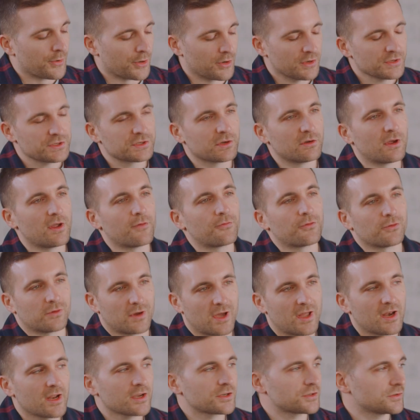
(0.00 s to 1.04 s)
But also, if they're
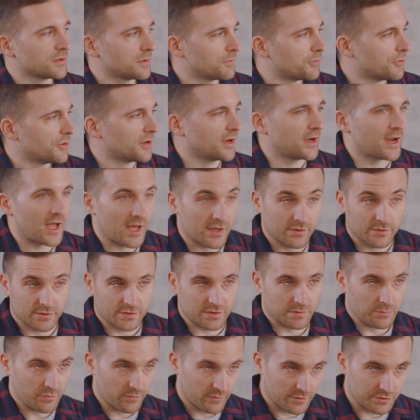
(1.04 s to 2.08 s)
not actually putting out
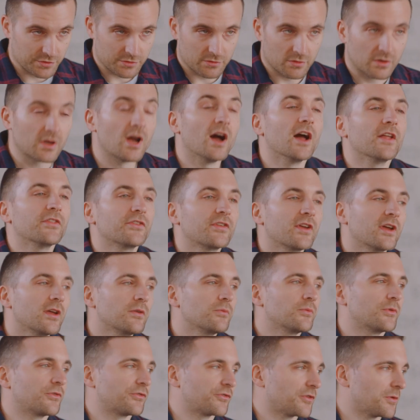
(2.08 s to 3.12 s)
some original
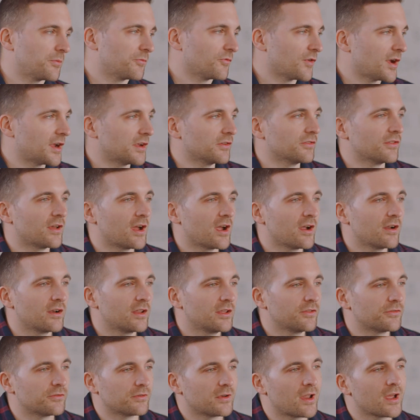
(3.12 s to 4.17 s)
content with some
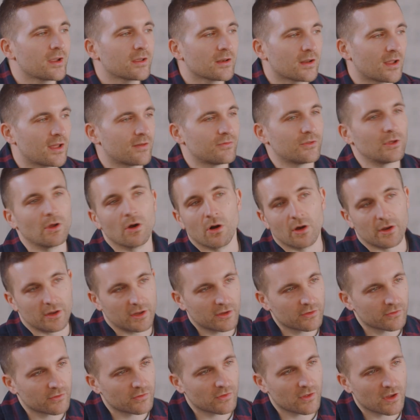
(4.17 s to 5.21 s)
regularity, they're not going to have the
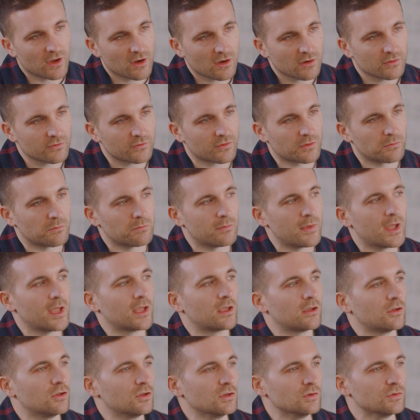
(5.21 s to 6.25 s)
audience there to
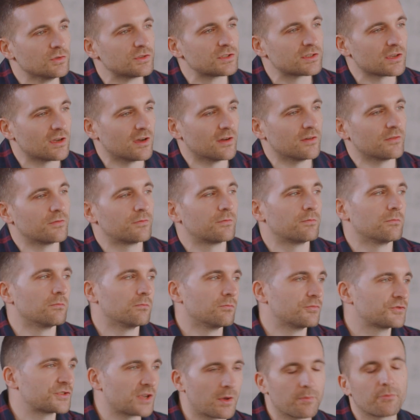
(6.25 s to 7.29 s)
make use of
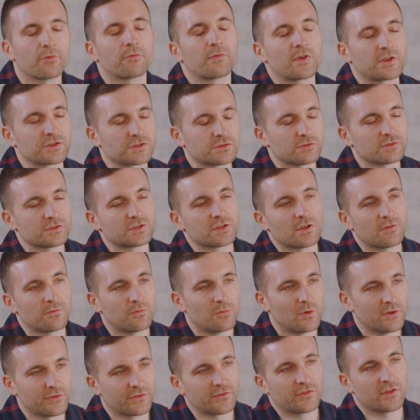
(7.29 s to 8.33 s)
some professional stuff
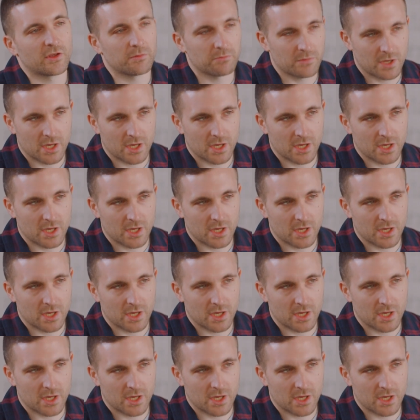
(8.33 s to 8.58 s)
once they